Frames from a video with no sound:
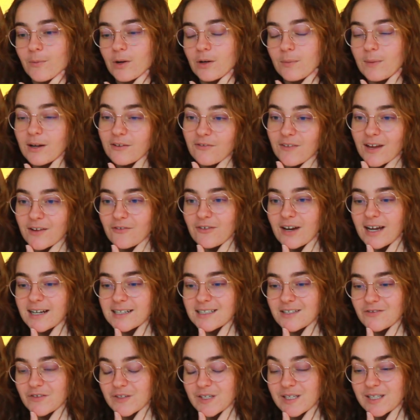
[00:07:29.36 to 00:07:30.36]
one of my favorite
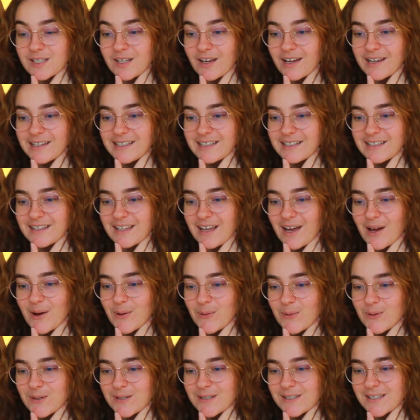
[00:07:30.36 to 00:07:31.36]
activities that I did there
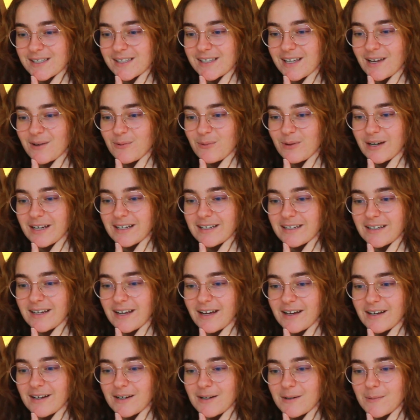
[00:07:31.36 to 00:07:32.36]
was I went
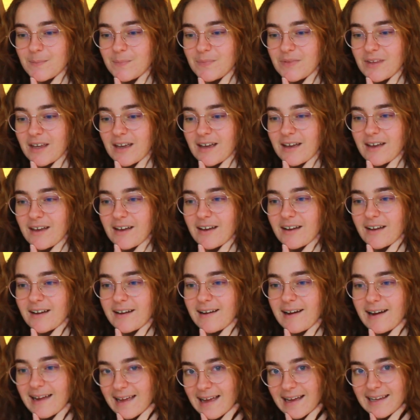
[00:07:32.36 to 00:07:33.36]

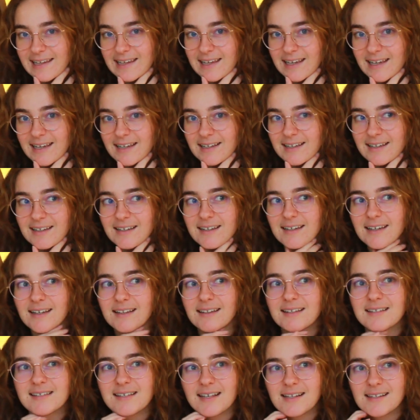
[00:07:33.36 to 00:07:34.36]
kayaking
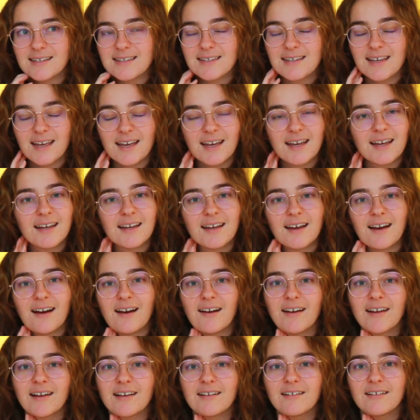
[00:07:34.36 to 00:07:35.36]
in the sunset.
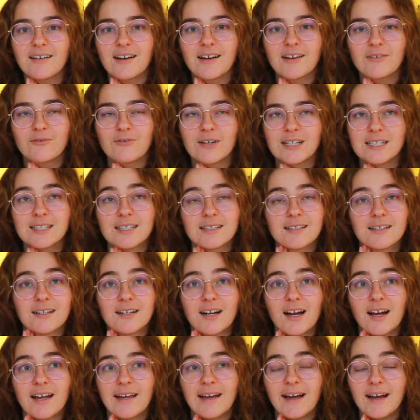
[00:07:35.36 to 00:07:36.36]
I rented a
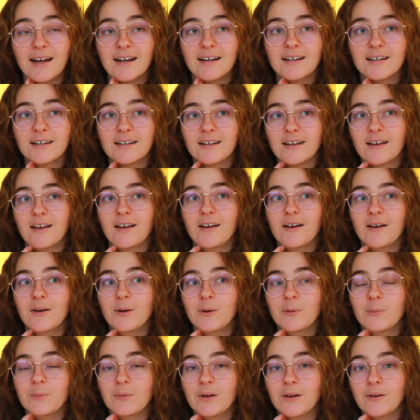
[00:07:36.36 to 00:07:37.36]
kayak
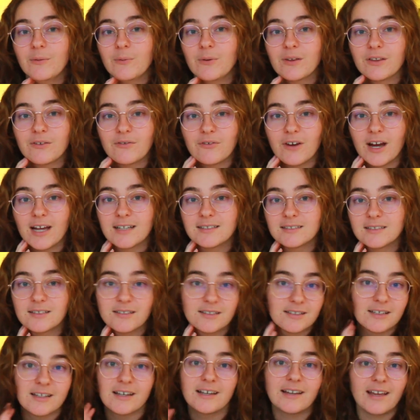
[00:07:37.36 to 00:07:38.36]
with a friend
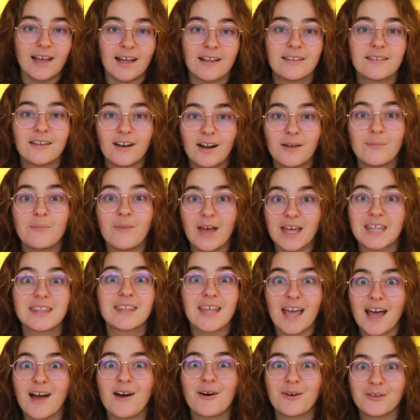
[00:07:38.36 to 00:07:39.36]
that I met
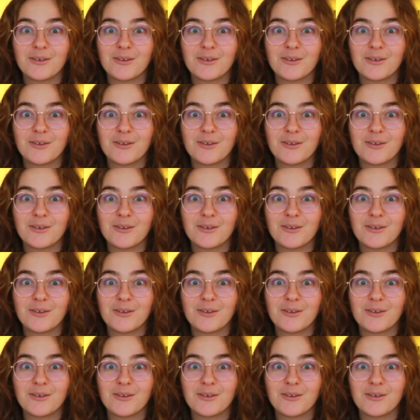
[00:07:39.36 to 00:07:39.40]
there